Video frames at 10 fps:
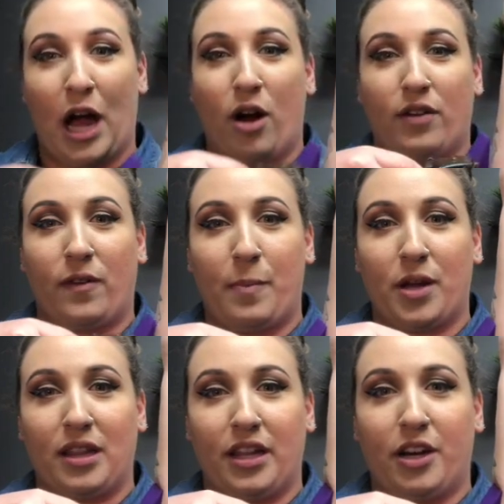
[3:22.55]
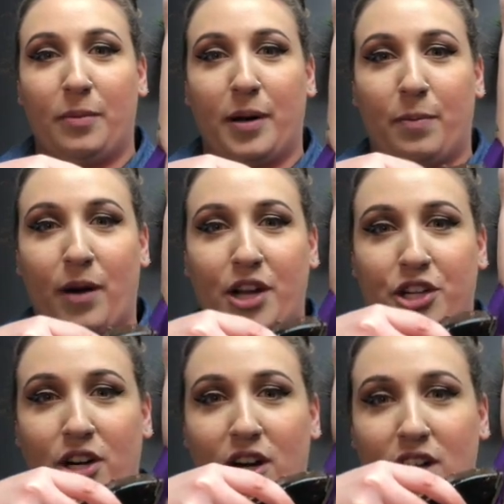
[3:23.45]
However, if I put a little bit of
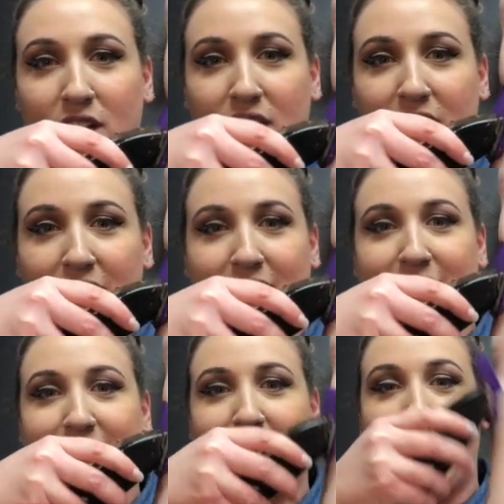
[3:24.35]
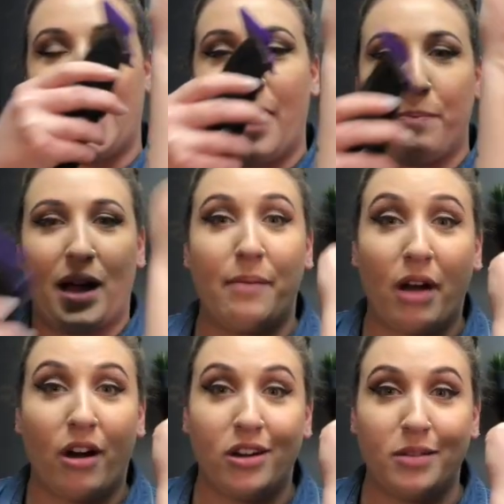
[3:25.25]
pressure and slide up, I'm
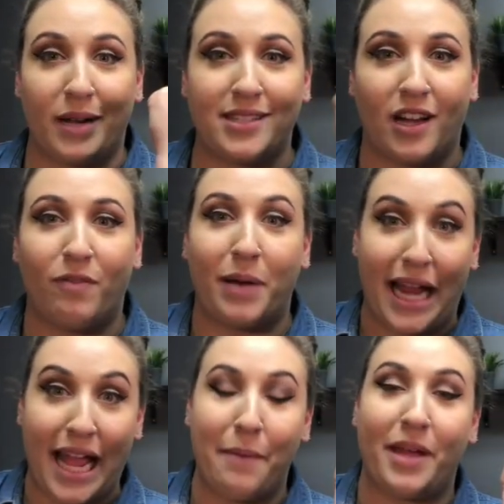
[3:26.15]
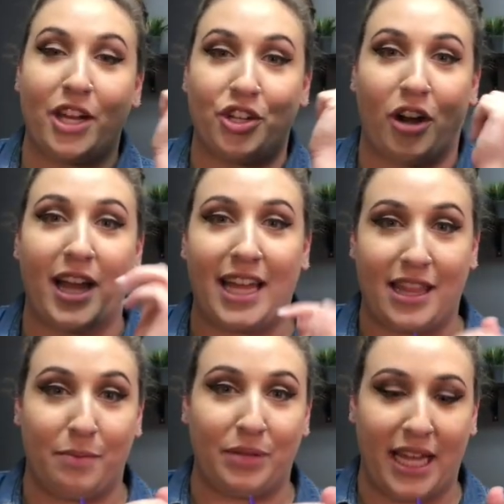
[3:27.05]
not hurting myself, but I am making sure I get
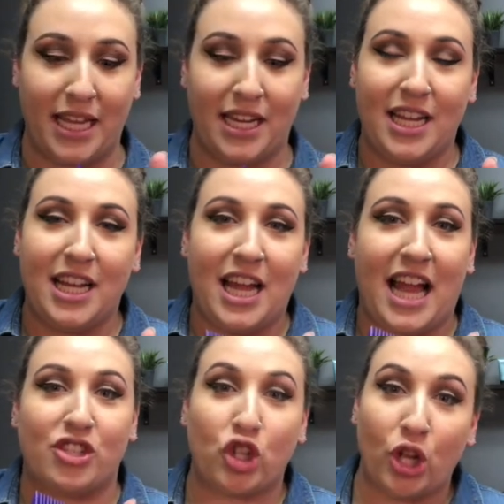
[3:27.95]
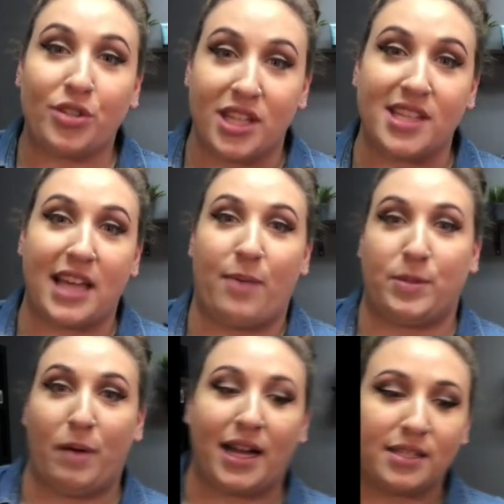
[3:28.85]
the blade as close to the scalp as
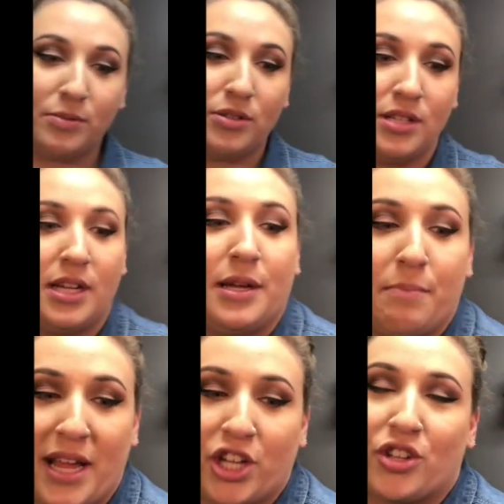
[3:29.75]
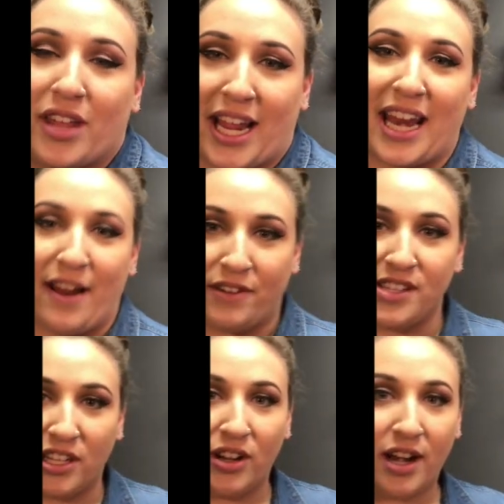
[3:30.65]
possible, making sure that I get every
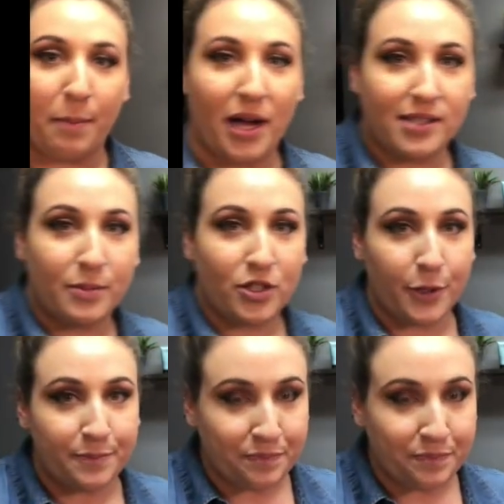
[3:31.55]
single hair possible too.